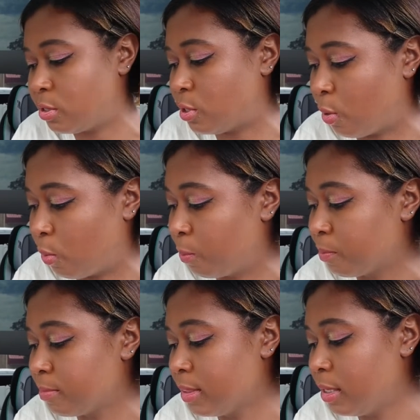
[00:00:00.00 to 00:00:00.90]
So
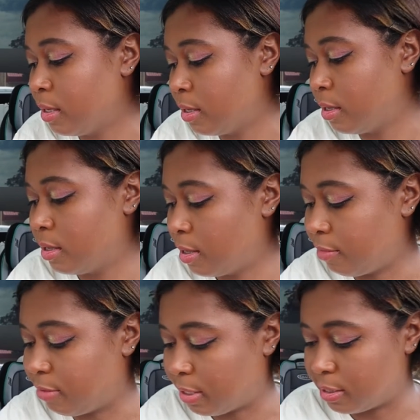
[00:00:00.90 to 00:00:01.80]
I
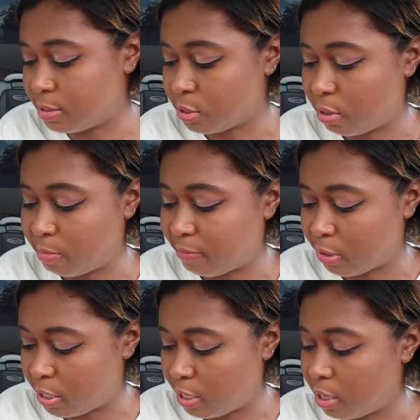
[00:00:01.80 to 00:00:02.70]
feel like this is gonna be
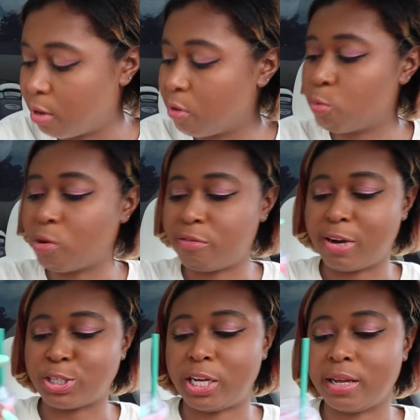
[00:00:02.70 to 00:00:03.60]
very
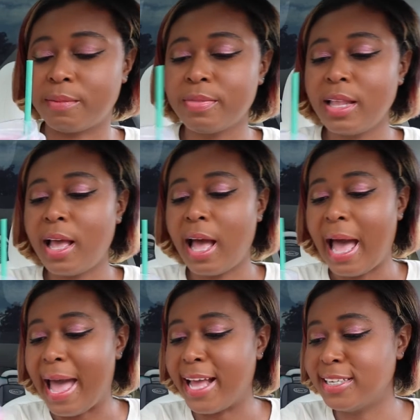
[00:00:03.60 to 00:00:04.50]
refreshing.
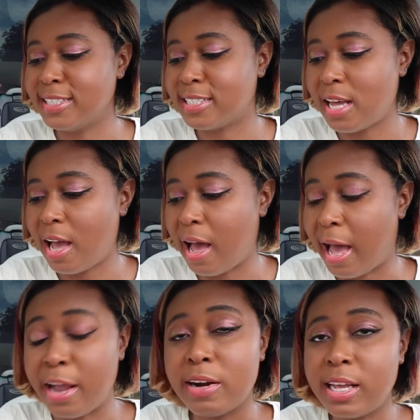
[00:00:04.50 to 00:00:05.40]
And
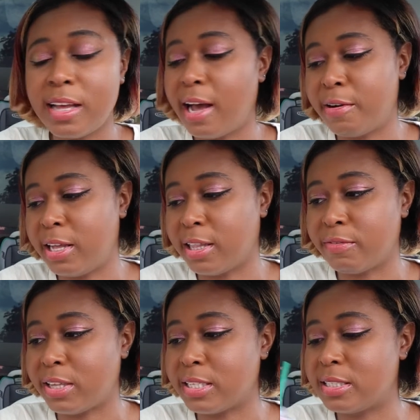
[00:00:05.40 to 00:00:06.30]
I already, I already
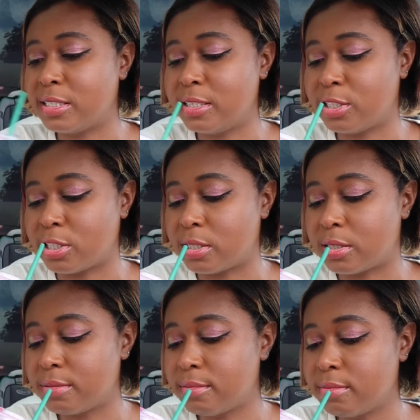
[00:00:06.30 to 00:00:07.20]
love this
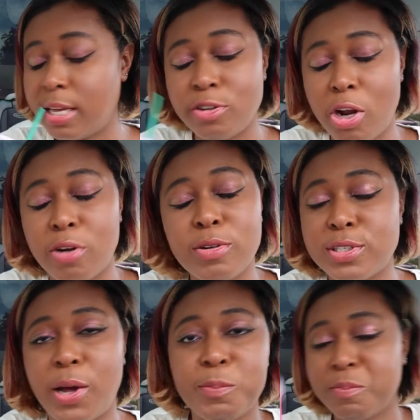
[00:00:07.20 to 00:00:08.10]
just in general.
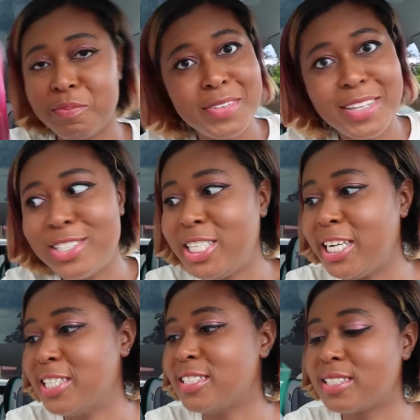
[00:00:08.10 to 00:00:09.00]
So
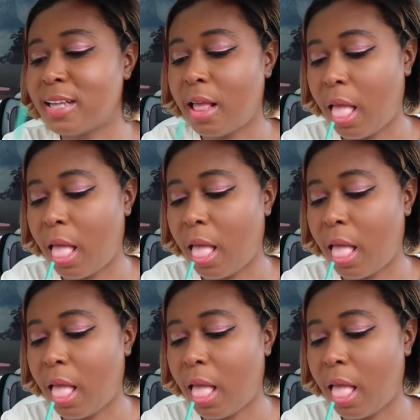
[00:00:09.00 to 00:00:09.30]
cheers.